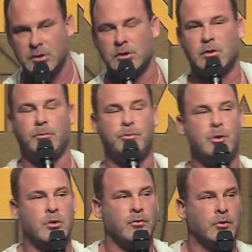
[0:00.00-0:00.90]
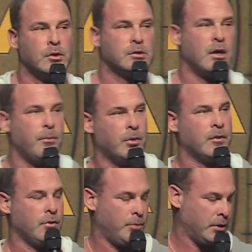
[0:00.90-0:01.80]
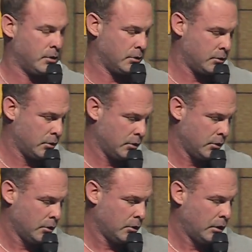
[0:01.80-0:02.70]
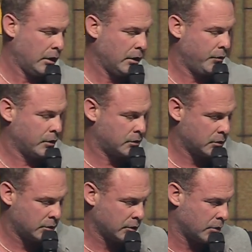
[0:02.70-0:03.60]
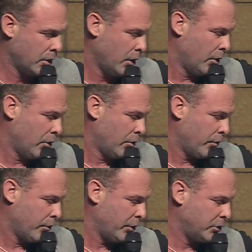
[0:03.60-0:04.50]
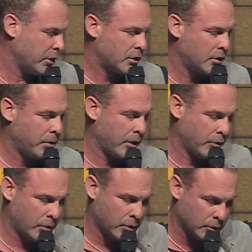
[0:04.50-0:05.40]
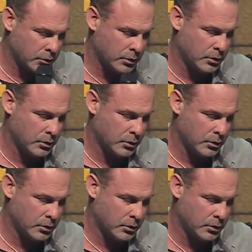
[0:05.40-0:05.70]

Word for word: just a beautiful example of repentance. I love this. It says, rejected by the world.